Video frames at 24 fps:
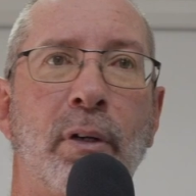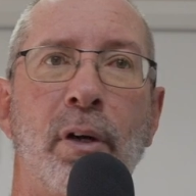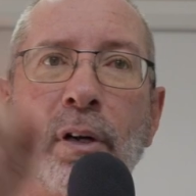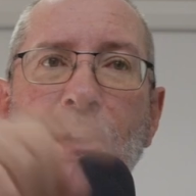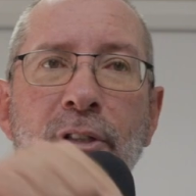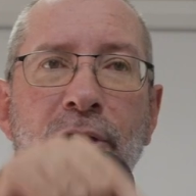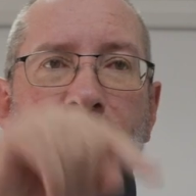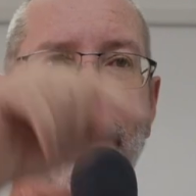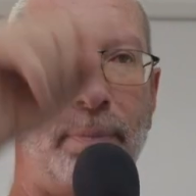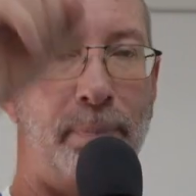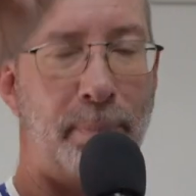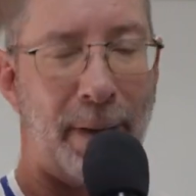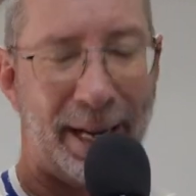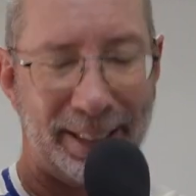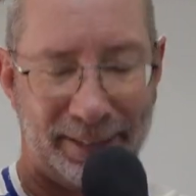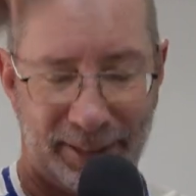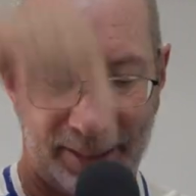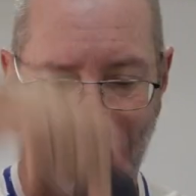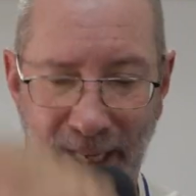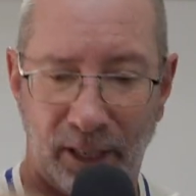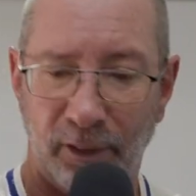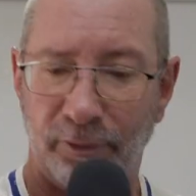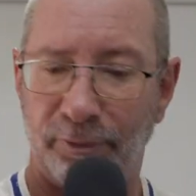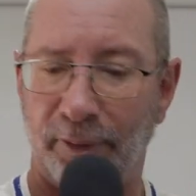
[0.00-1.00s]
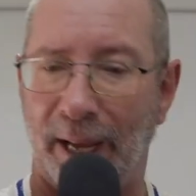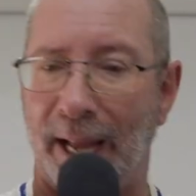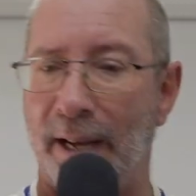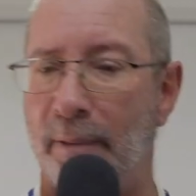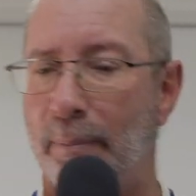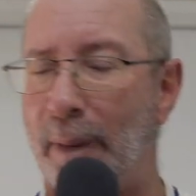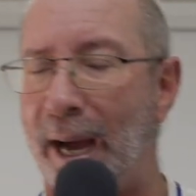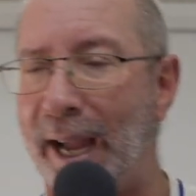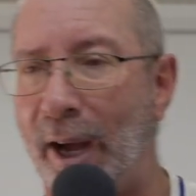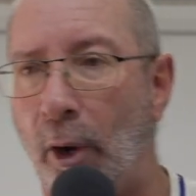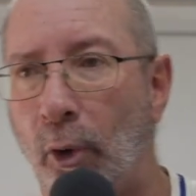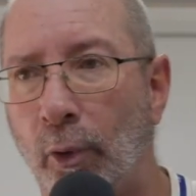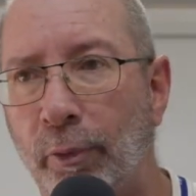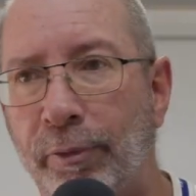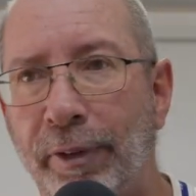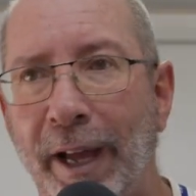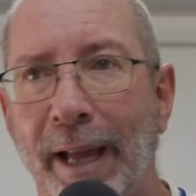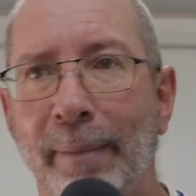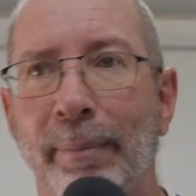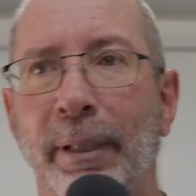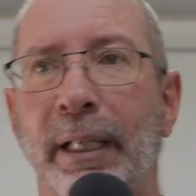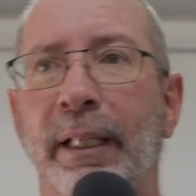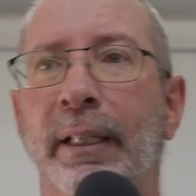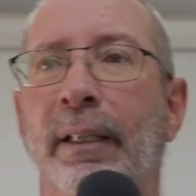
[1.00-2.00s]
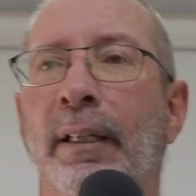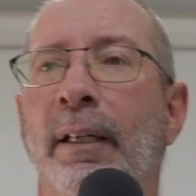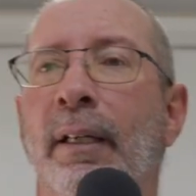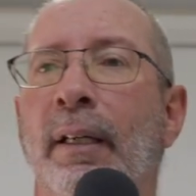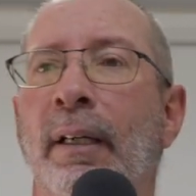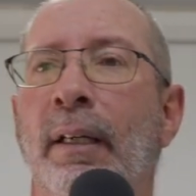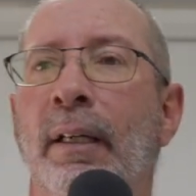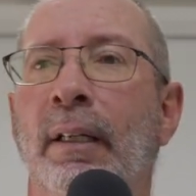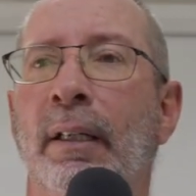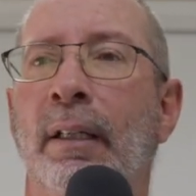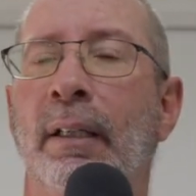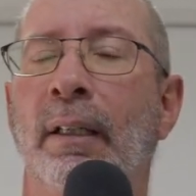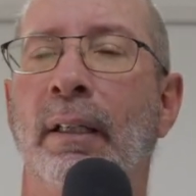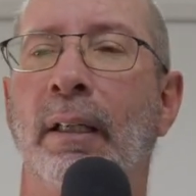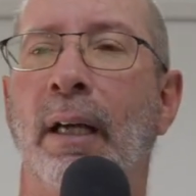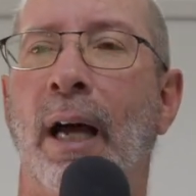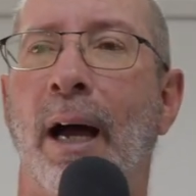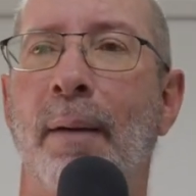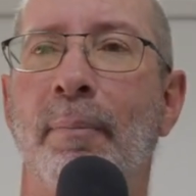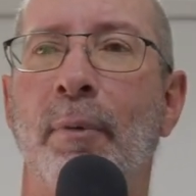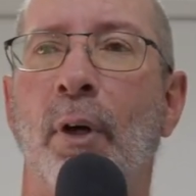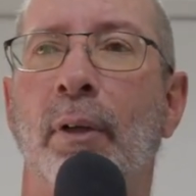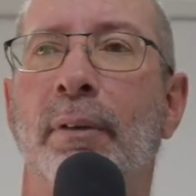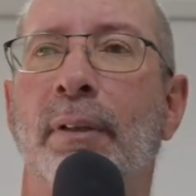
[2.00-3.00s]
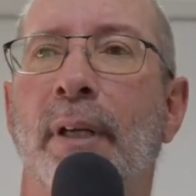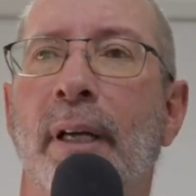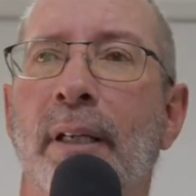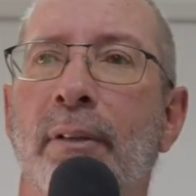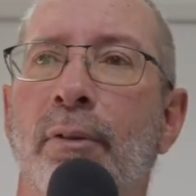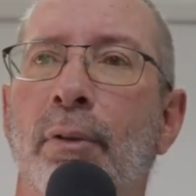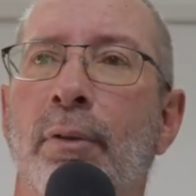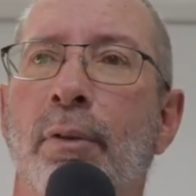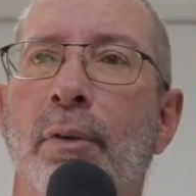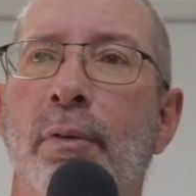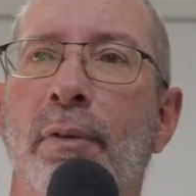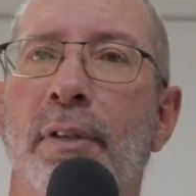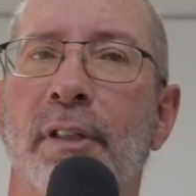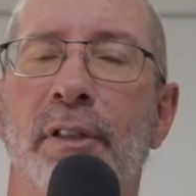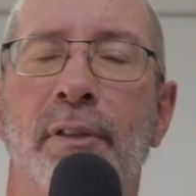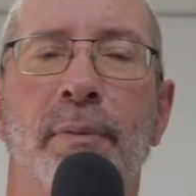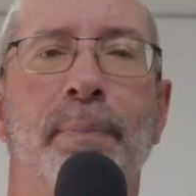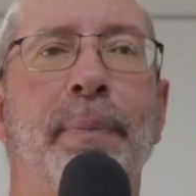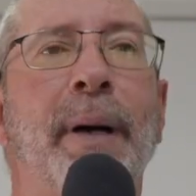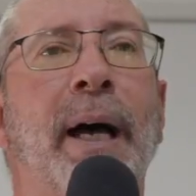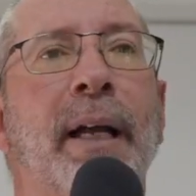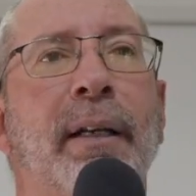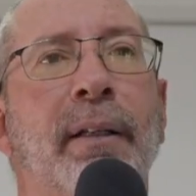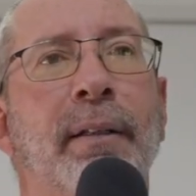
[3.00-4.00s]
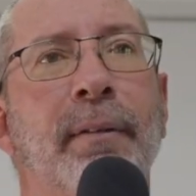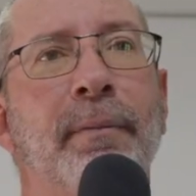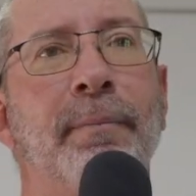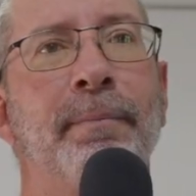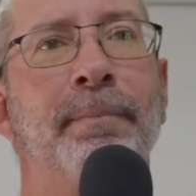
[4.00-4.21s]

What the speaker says: curse myself and my whole family. I'm not going to do this. But